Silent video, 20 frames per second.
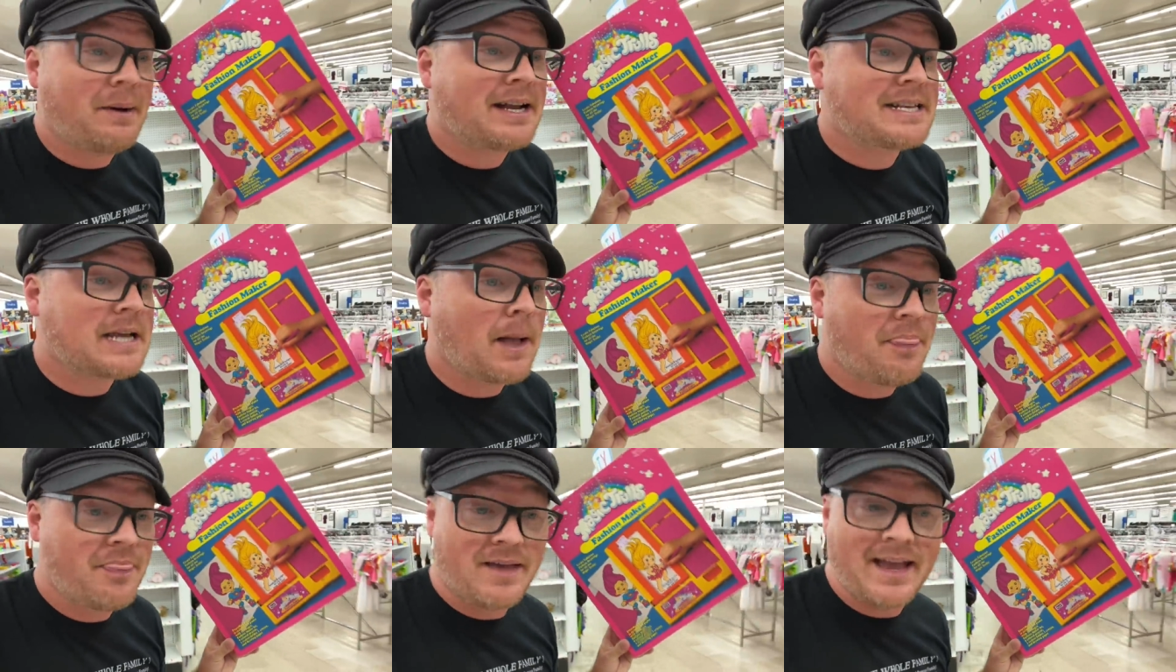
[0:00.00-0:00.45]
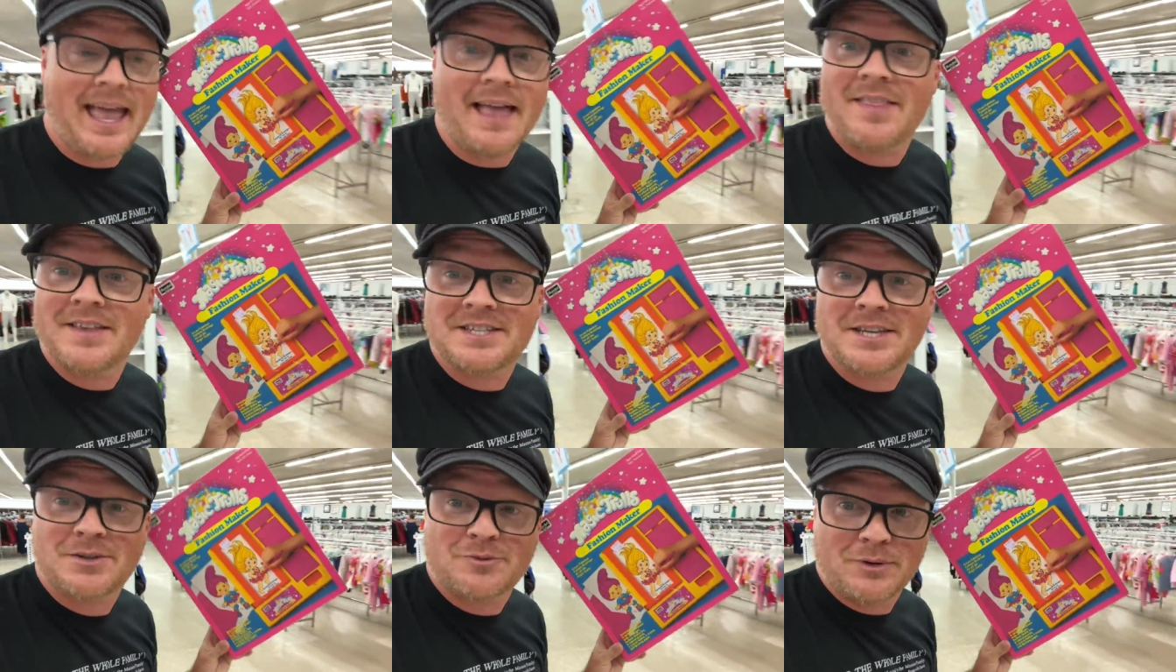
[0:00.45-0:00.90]
But
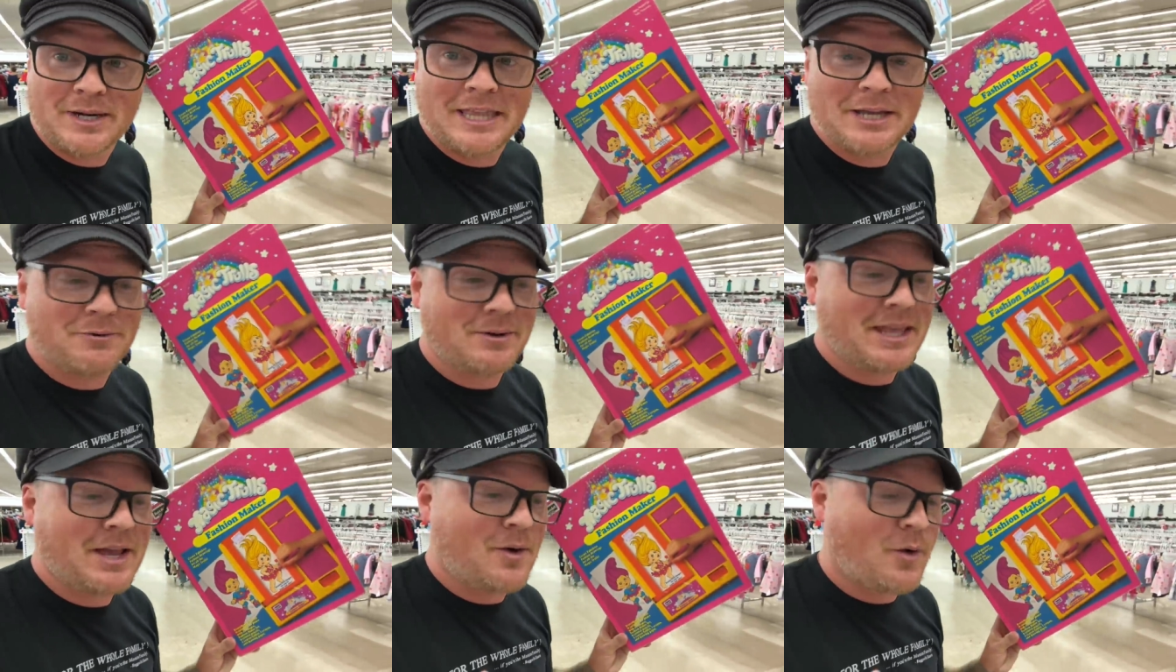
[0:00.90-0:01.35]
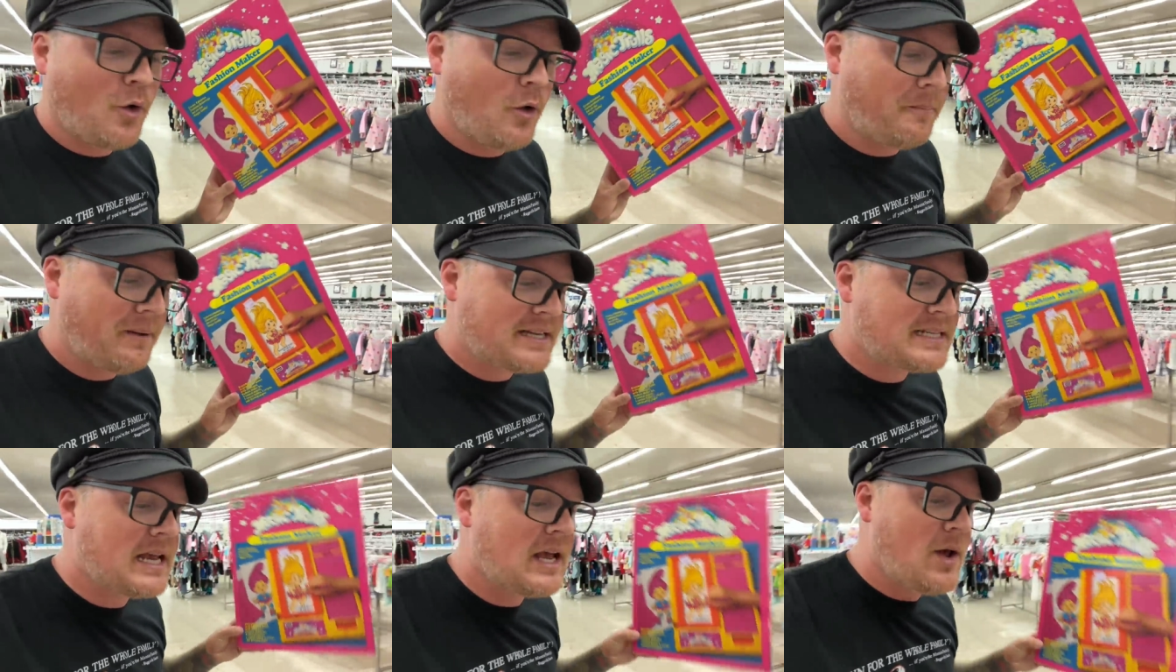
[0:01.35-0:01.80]
again, this is really, really
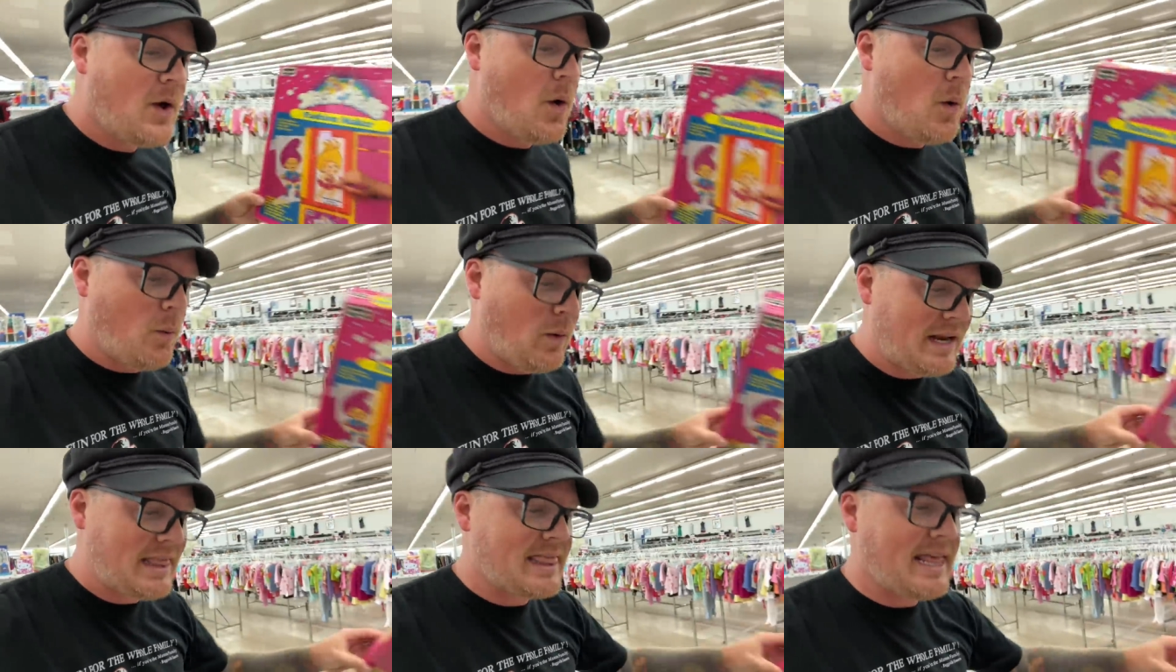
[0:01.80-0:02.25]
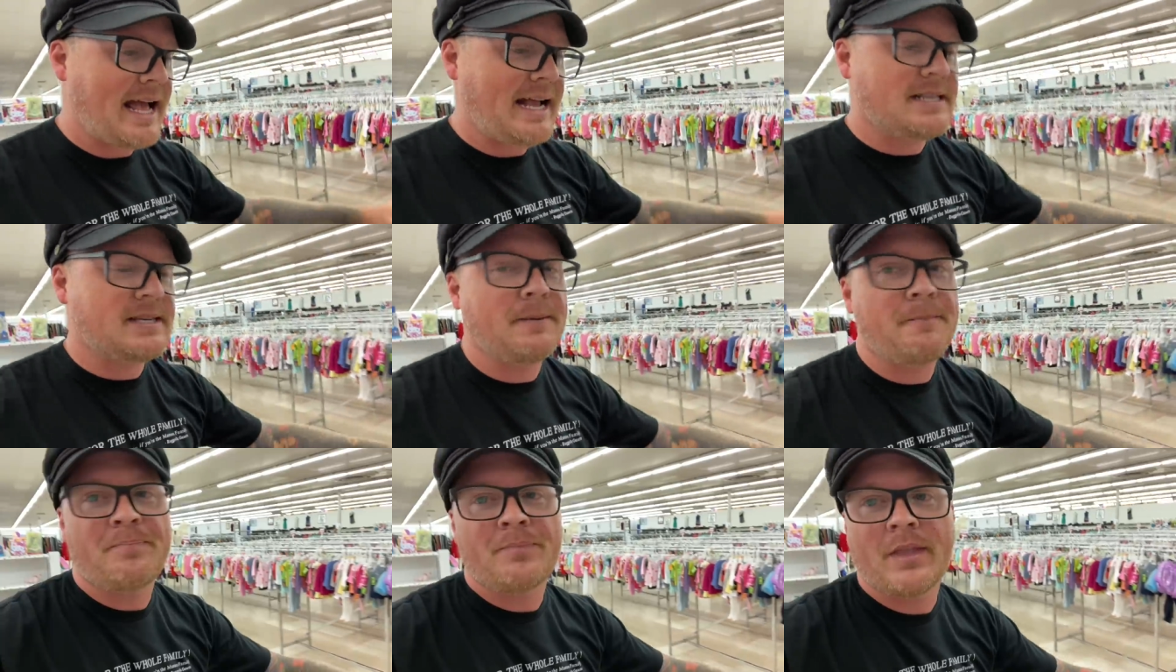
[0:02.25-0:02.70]
cool. But with
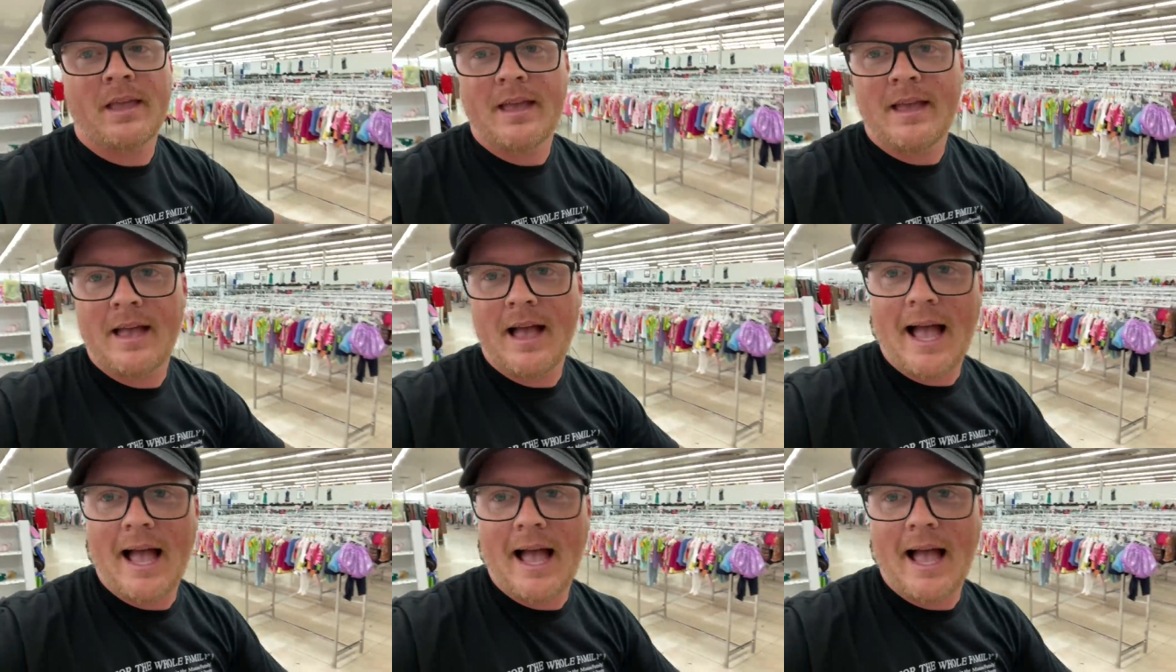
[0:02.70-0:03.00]
that,